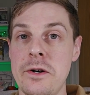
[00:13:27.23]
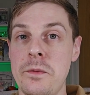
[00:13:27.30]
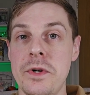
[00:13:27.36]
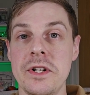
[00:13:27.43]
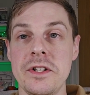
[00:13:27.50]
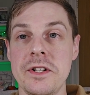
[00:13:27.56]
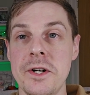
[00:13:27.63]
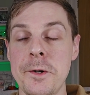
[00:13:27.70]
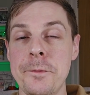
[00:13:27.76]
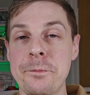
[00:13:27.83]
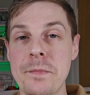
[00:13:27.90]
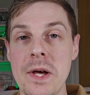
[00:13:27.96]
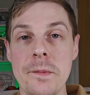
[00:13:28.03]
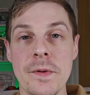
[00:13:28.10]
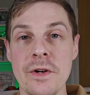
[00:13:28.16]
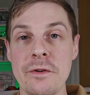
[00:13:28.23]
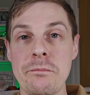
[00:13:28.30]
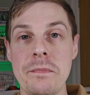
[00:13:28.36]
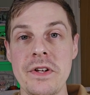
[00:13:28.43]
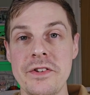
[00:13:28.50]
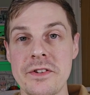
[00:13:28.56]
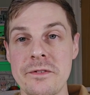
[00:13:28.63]
I want to know. Maybe I've
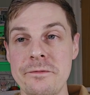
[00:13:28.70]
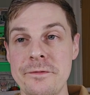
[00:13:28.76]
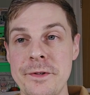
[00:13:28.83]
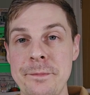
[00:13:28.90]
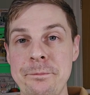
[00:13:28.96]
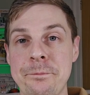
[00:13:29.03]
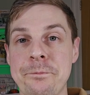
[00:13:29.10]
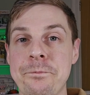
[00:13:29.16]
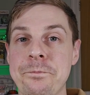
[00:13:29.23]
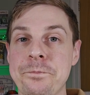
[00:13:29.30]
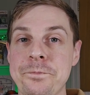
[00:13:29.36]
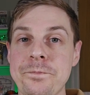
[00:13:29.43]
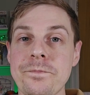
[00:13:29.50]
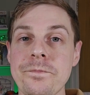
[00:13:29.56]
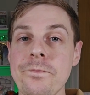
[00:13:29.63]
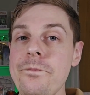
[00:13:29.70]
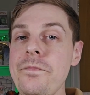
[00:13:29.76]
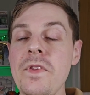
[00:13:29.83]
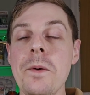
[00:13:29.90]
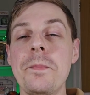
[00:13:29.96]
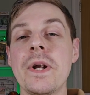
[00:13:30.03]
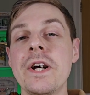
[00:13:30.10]
missed something.
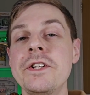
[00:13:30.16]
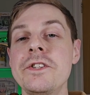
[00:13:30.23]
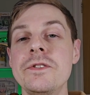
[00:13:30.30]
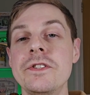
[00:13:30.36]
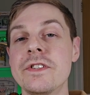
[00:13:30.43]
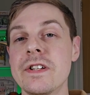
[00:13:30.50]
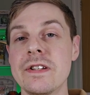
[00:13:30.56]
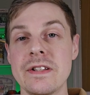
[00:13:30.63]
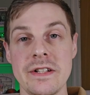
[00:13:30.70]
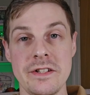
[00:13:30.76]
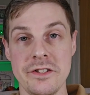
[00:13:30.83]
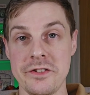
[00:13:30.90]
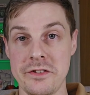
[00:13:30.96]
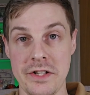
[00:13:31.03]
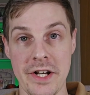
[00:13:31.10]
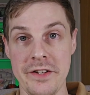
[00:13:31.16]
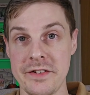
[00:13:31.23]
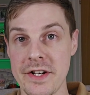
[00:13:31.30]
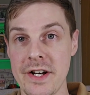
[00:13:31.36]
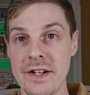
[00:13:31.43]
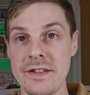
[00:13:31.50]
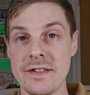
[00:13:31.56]
But I do just think they're just nice
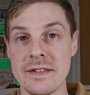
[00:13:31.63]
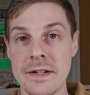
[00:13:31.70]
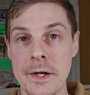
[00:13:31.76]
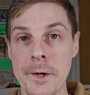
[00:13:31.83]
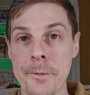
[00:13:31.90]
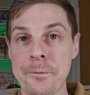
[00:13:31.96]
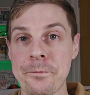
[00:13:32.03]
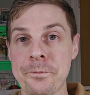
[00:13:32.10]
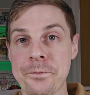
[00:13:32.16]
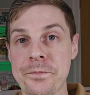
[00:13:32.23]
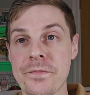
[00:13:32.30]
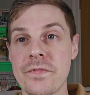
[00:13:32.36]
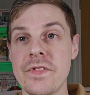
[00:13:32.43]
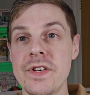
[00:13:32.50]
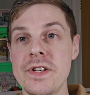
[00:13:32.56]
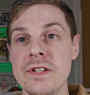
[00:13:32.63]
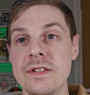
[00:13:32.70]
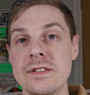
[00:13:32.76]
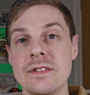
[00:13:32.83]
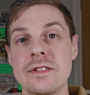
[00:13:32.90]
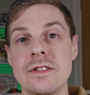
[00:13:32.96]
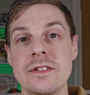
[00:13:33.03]
guys that
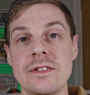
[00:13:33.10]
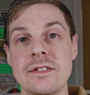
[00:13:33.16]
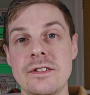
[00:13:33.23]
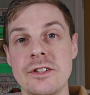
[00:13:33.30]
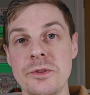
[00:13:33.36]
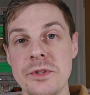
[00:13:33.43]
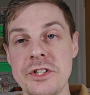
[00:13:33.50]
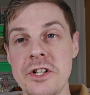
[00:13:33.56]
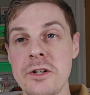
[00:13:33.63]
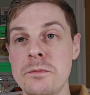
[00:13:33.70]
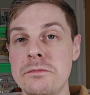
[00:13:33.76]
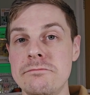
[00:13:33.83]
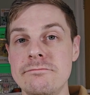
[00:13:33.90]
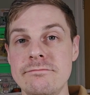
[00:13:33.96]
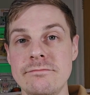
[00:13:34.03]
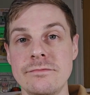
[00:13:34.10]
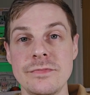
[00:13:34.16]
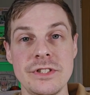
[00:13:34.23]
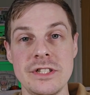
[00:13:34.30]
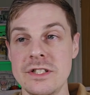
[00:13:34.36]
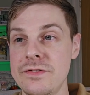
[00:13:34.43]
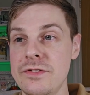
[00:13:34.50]
do a job,
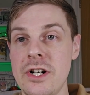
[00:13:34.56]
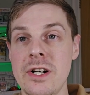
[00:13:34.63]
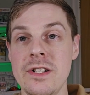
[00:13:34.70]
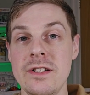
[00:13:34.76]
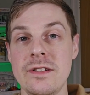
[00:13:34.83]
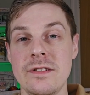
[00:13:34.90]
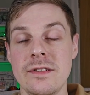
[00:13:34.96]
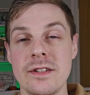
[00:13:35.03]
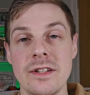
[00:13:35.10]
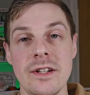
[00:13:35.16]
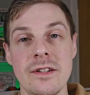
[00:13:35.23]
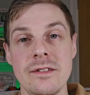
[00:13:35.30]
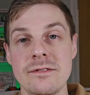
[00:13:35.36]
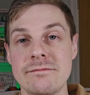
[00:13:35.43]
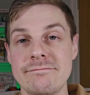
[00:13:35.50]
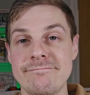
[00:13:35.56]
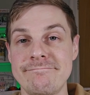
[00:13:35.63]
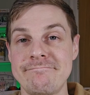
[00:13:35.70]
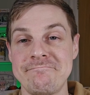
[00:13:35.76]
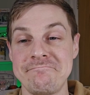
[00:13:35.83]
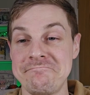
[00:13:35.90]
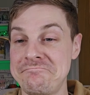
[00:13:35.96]
which is fine, you know,
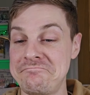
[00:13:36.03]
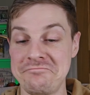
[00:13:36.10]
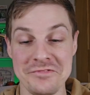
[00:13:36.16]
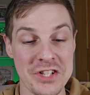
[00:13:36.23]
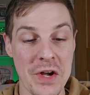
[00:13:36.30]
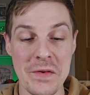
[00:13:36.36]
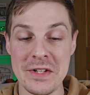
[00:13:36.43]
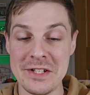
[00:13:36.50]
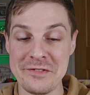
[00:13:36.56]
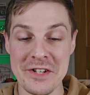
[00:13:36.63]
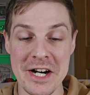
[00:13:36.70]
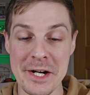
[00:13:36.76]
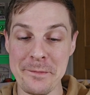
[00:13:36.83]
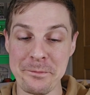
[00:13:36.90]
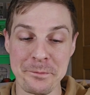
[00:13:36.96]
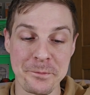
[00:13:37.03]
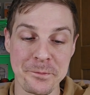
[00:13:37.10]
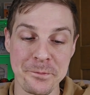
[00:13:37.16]
totally fine.